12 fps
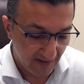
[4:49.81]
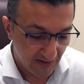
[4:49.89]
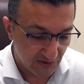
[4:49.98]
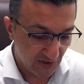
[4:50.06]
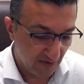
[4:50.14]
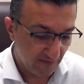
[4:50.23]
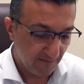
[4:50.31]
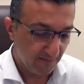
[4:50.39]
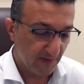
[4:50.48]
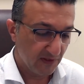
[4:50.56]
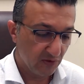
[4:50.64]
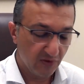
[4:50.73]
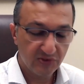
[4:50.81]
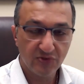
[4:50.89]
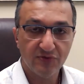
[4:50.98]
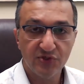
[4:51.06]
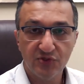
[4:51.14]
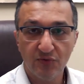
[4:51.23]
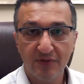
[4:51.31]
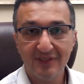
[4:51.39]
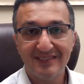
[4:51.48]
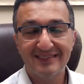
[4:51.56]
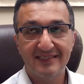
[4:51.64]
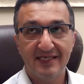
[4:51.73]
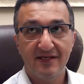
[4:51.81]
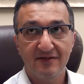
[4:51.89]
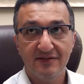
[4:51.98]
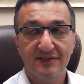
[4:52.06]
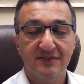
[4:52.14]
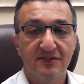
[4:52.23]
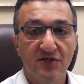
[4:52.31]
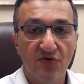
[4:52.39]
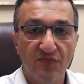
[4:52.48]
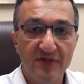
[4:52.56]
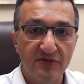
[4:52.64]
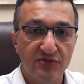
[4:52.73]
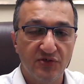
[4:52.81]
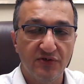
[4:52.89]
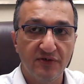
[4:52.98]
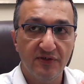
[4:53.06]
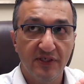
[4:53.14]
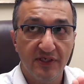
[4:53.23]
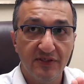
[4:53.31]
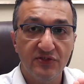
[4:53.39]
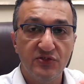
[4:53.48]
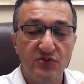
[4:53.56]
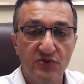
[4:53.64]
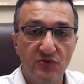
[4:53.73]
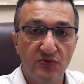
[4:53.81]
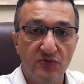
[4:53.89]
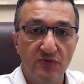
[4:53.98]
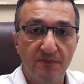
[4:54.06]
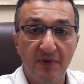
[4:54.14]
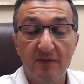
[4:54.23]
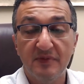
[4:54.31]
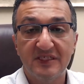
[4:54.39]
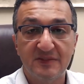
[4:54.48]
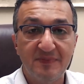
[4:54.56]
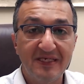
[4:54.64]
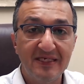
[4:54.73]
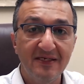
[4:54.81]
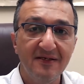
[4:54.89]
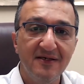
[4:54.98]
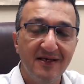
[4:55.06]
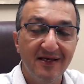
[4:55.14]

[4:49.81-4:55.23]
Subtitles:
So long story short, sales career turned into public speaking.